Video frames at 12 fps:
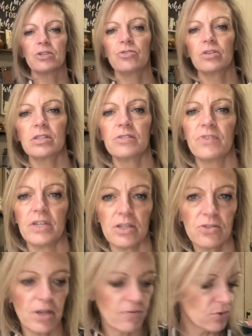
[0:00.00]
doing these
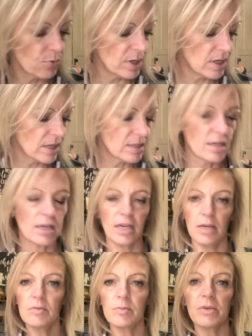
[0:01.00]
videos every week is it
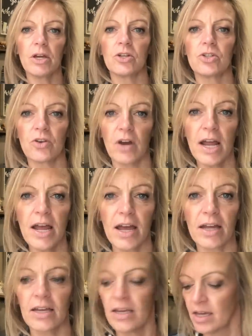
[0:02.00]
keeps me on
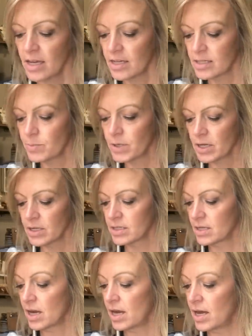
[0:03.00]
track is
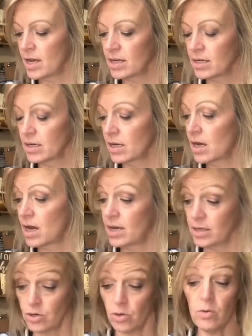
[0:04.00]
because I, I
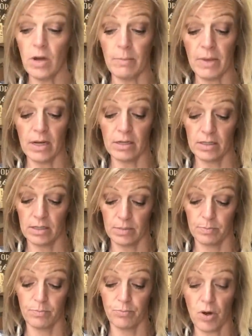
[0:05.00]
you know, I made a
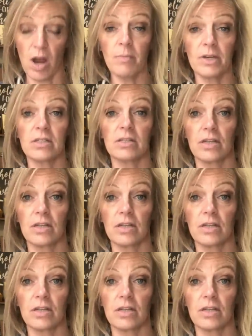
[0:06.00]
promise.